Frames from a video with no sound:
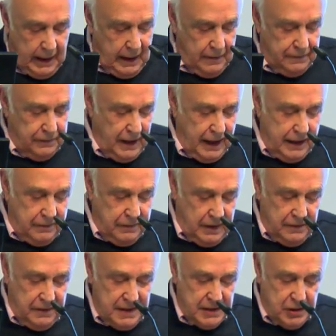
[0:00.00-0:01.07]
A flavour
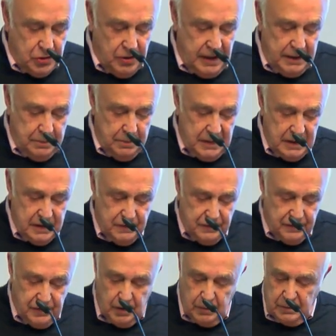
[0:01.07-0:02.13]
of his treatment
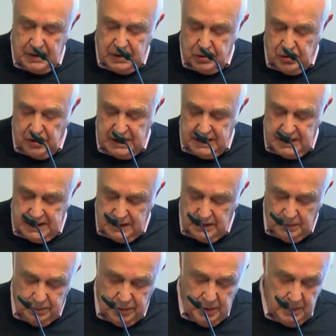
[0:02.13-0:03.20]
from the Treatise
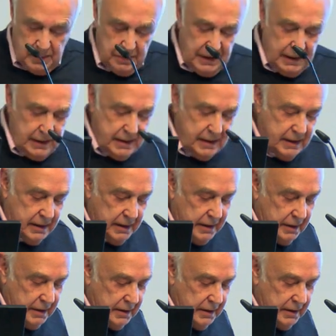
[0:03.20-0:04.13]
on Probability